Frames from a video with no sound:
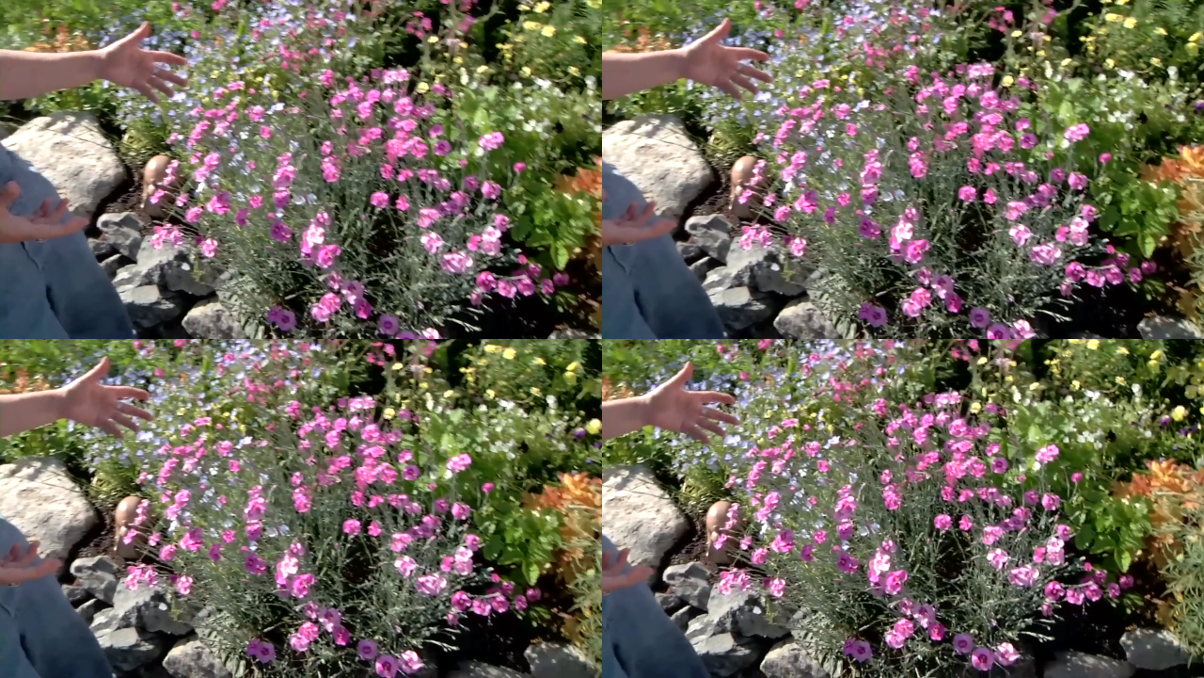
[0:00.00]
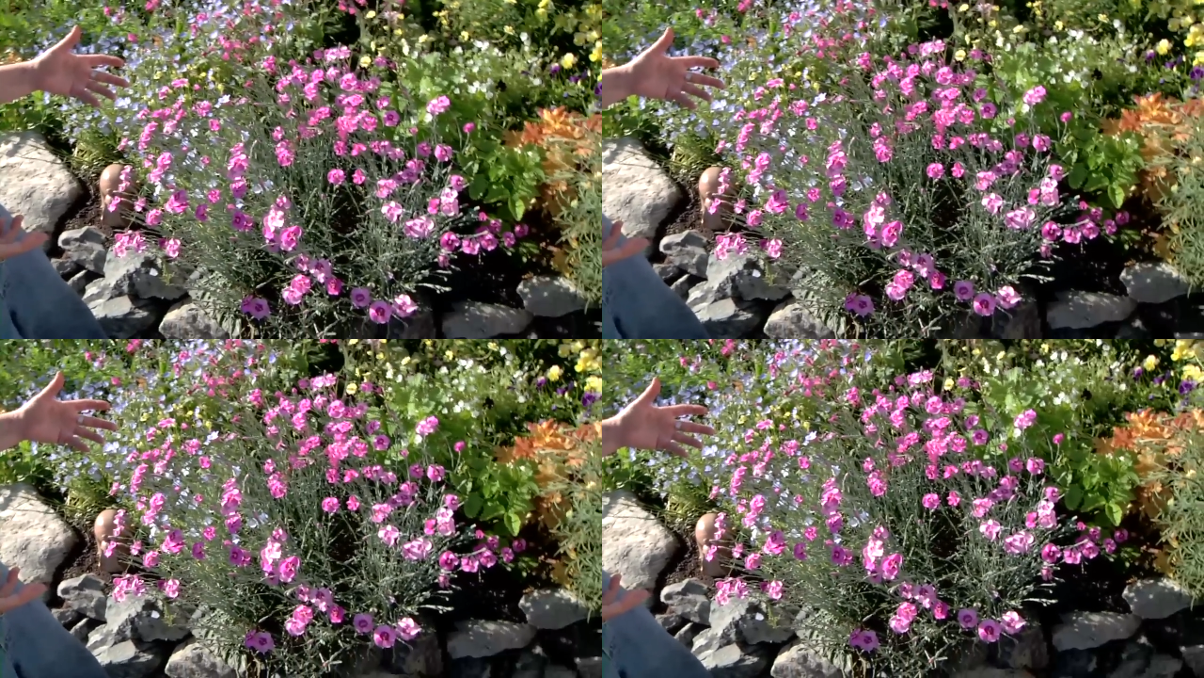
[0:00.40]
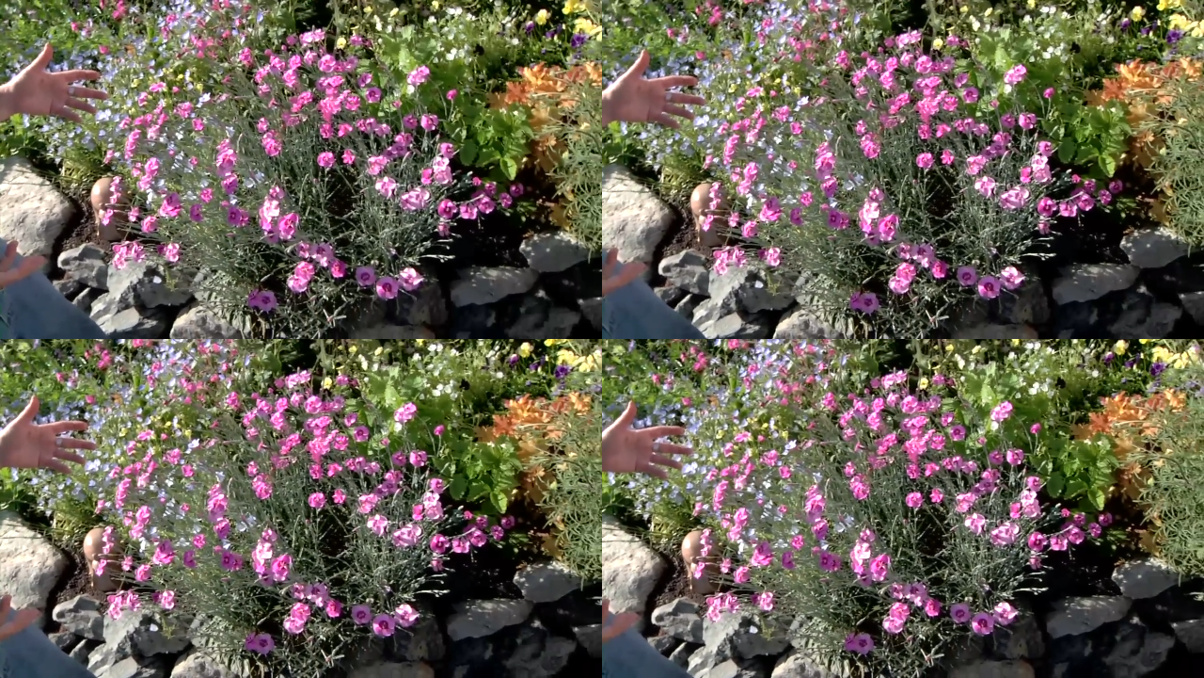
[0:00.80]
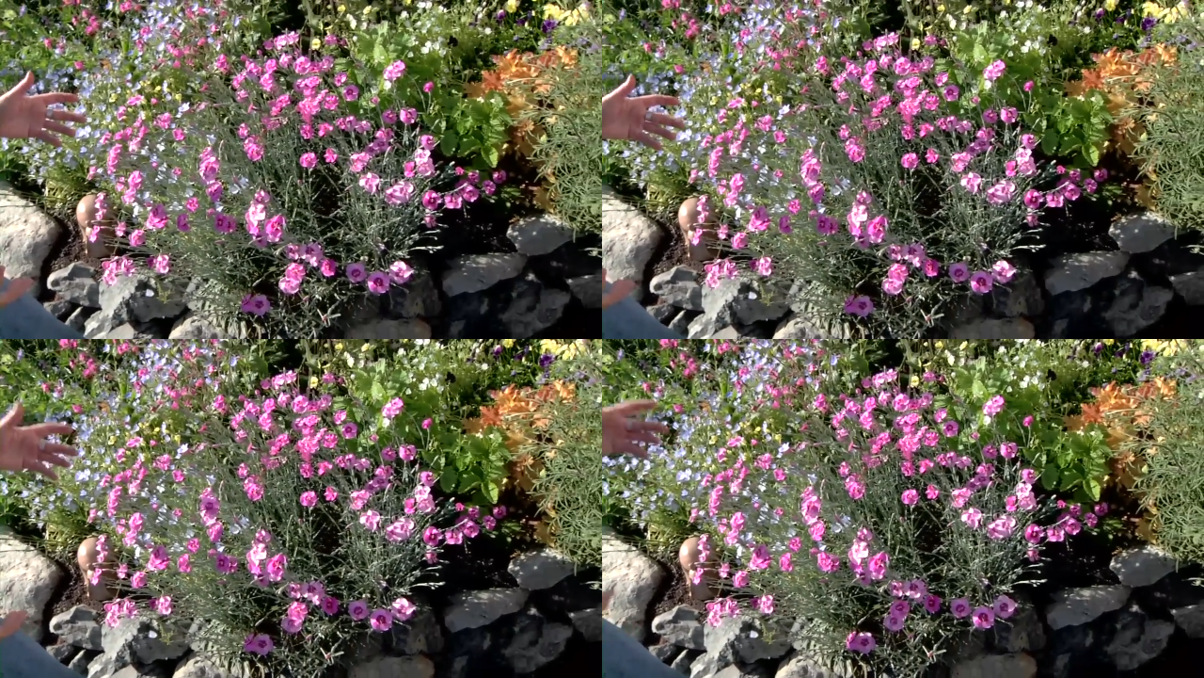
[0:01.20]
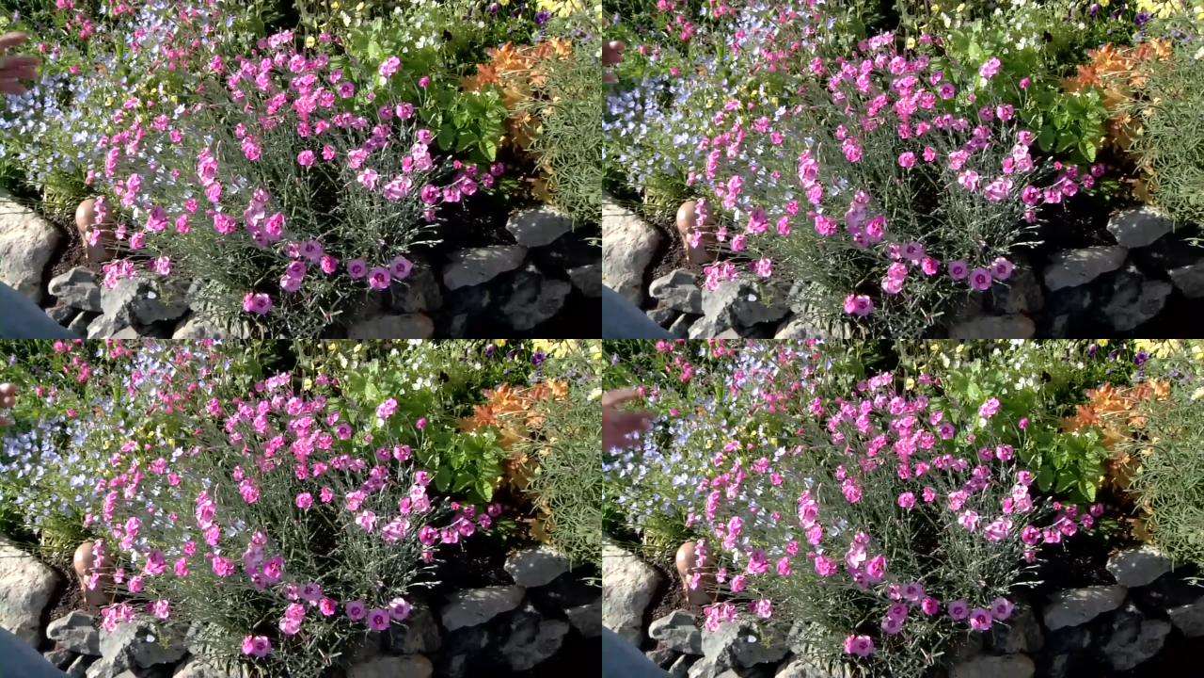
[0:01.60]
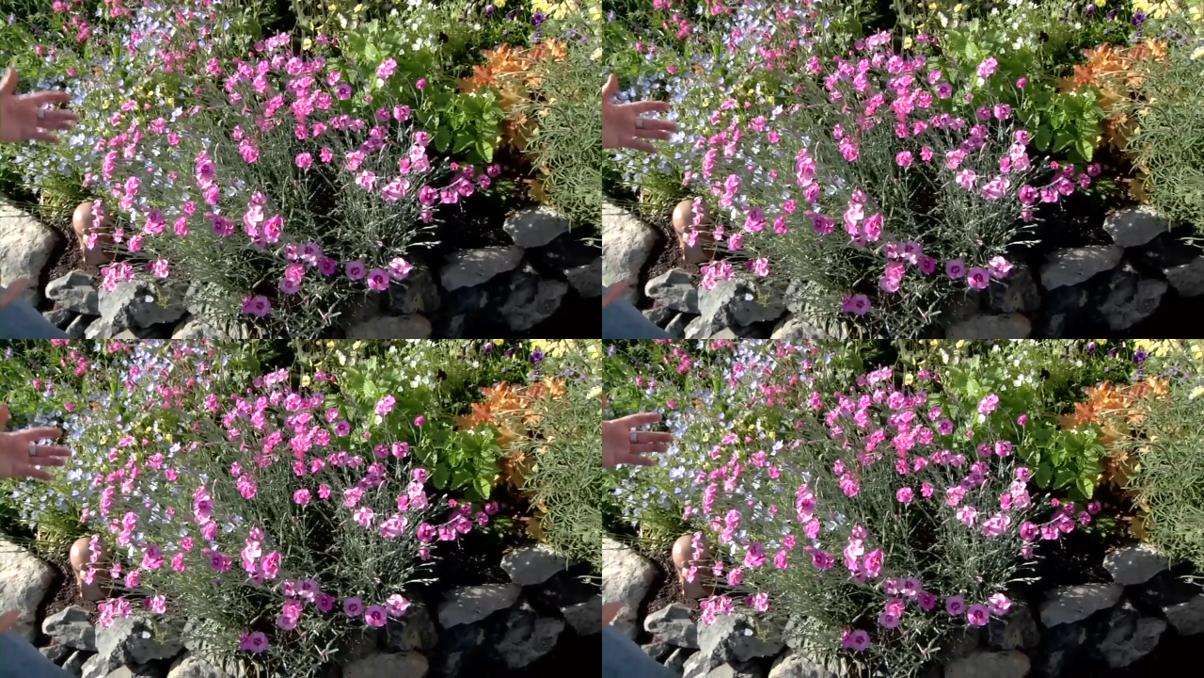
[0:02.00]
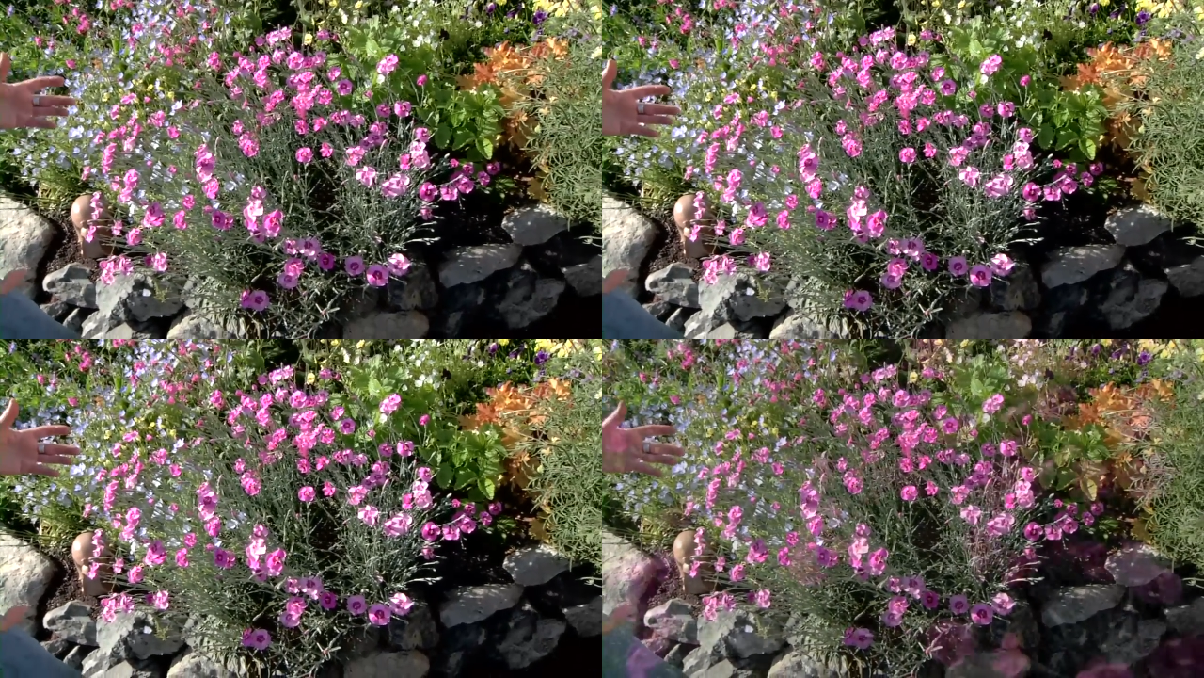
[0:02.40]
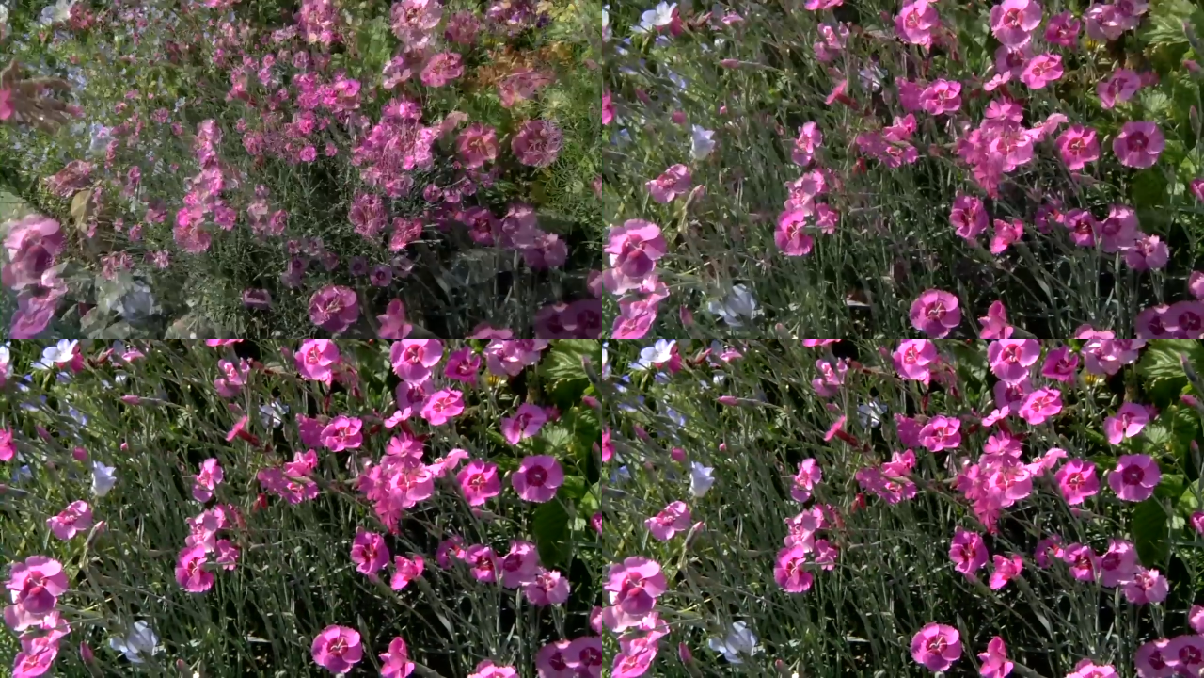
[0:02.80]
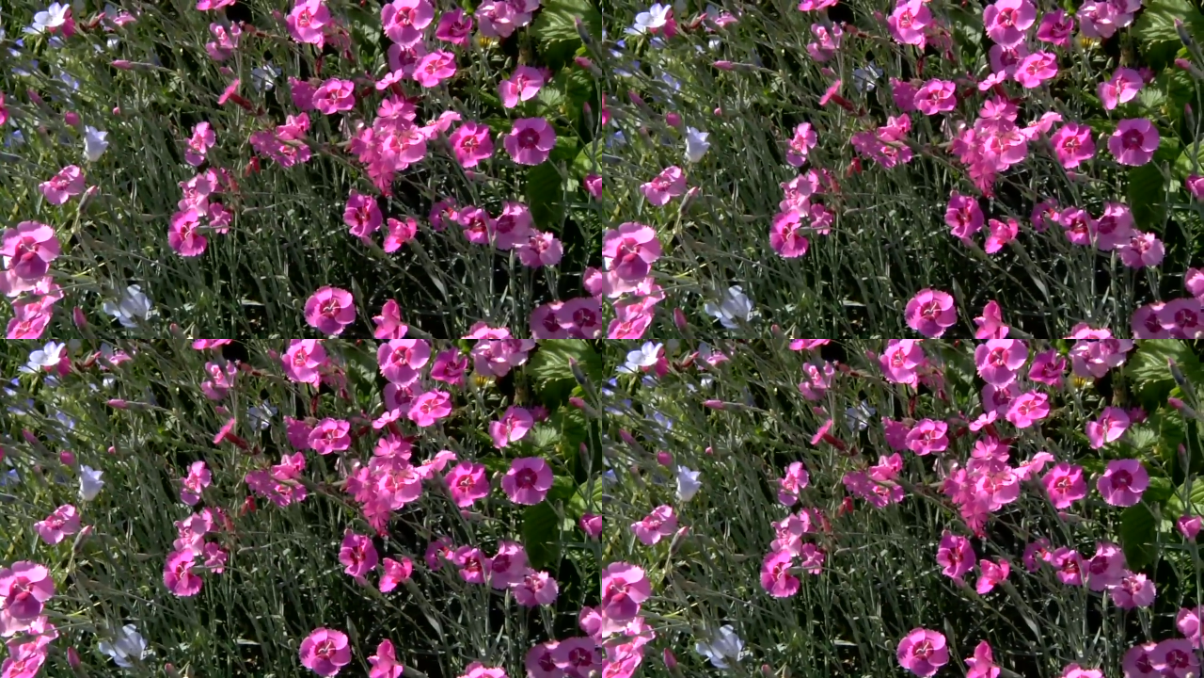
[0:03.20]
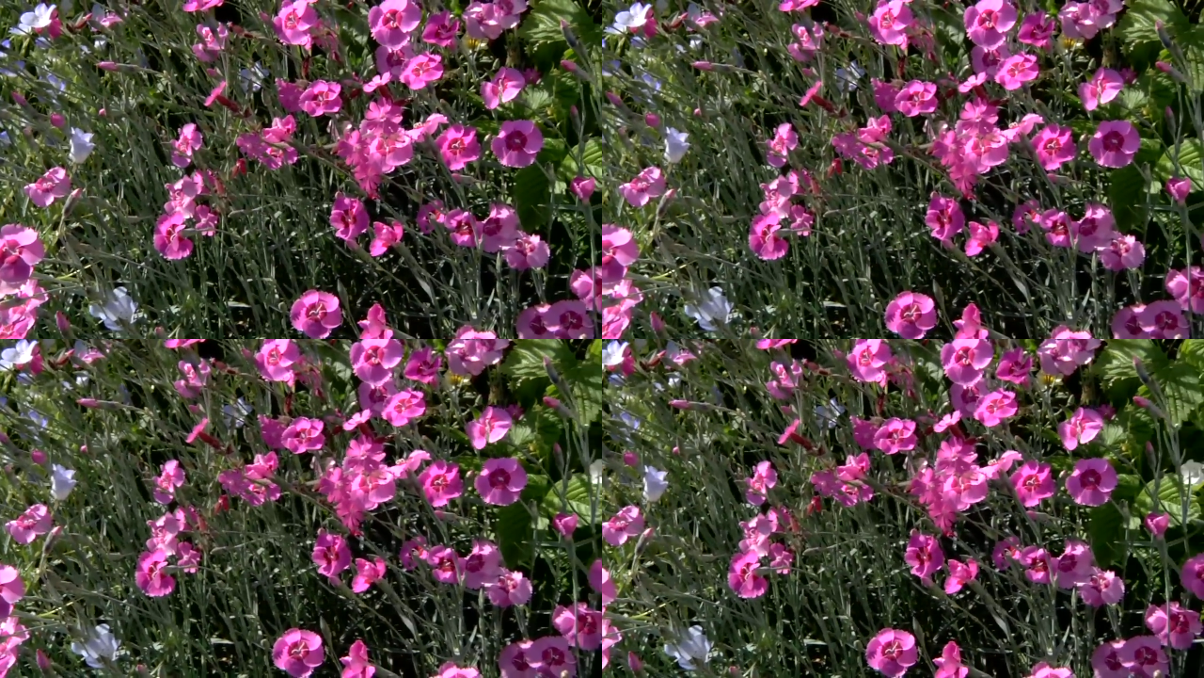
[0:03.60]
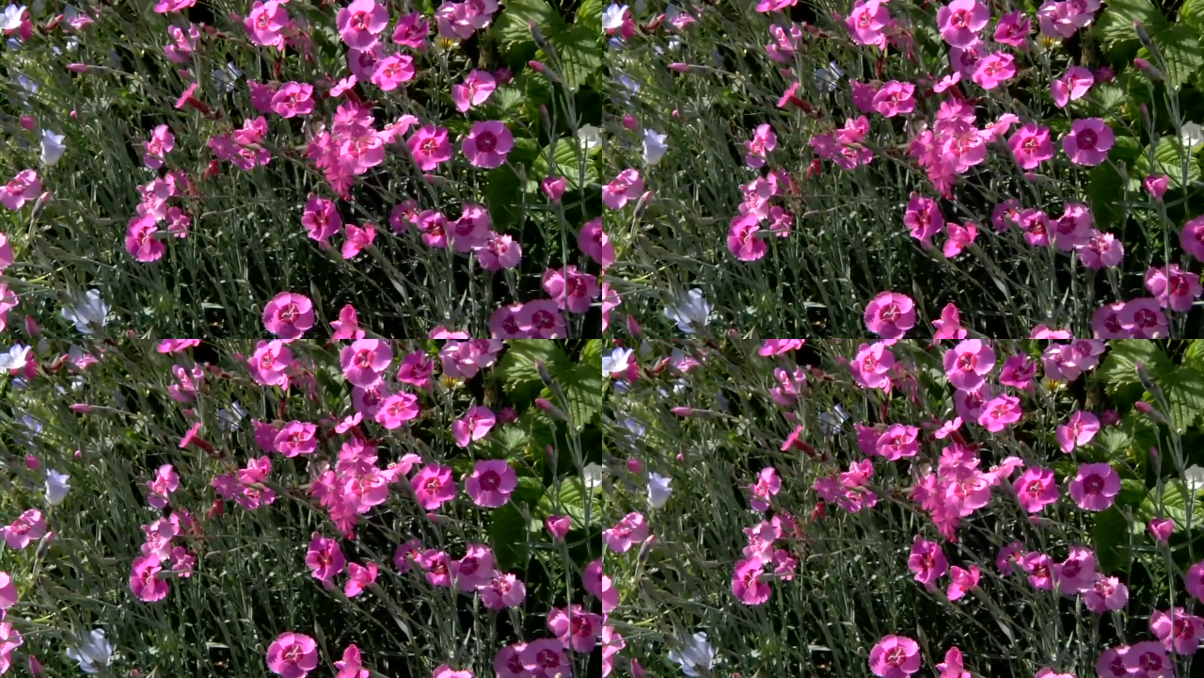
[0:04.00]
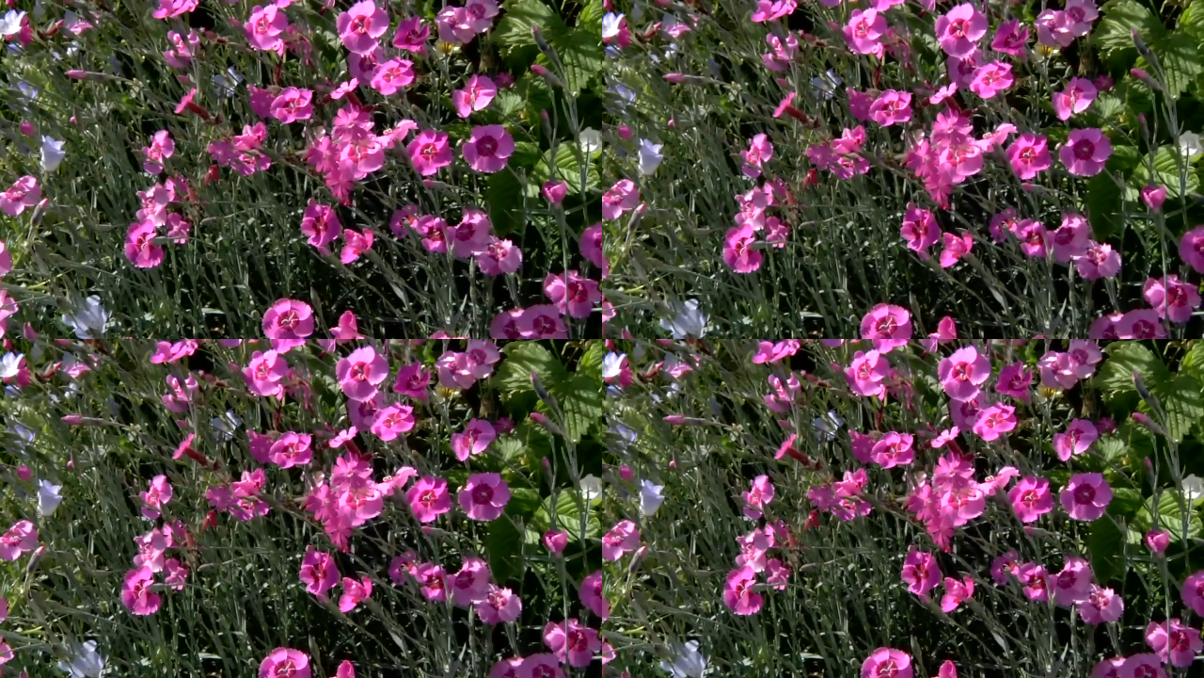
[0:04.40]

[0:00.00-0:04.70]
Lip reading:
No face is visible, so there are no lips to read.